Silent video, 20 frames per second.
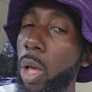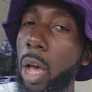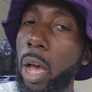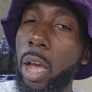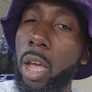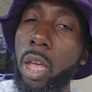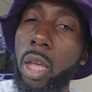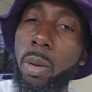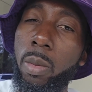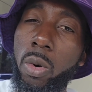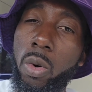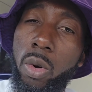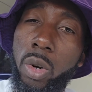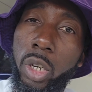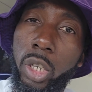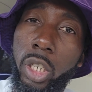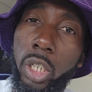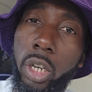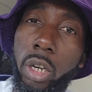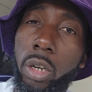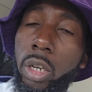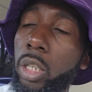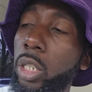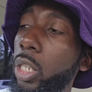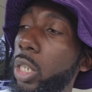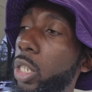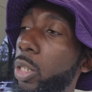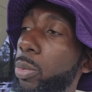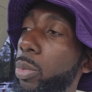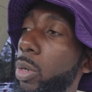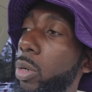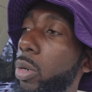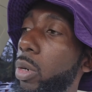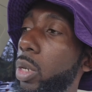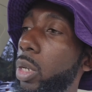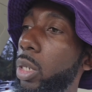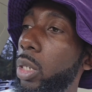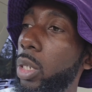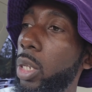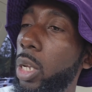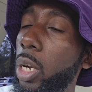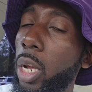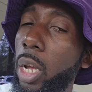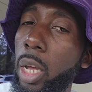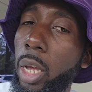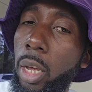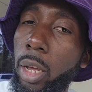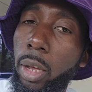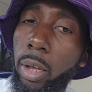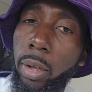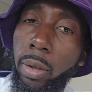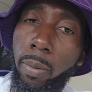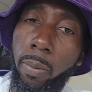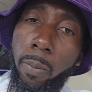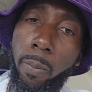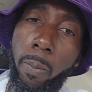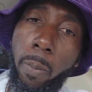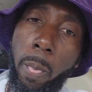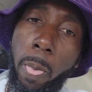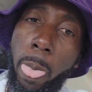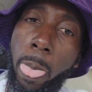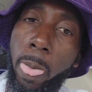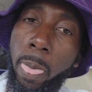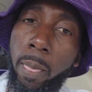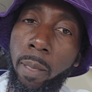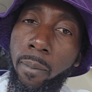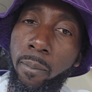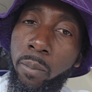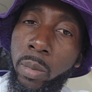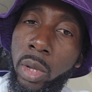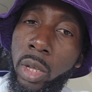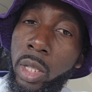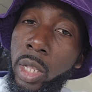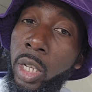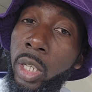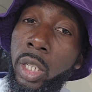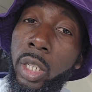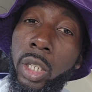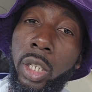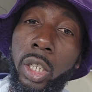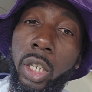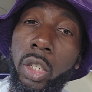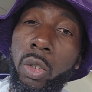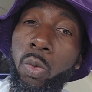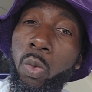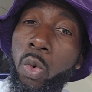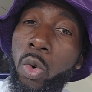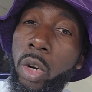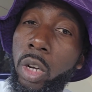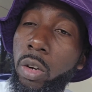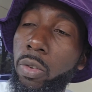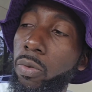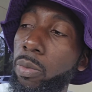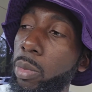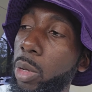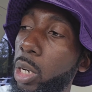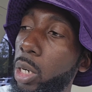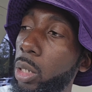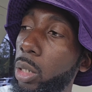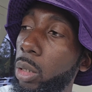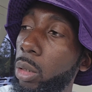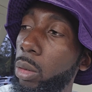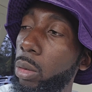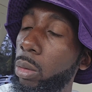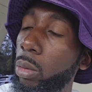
I am going to share this experience that I had. And this is just one of many.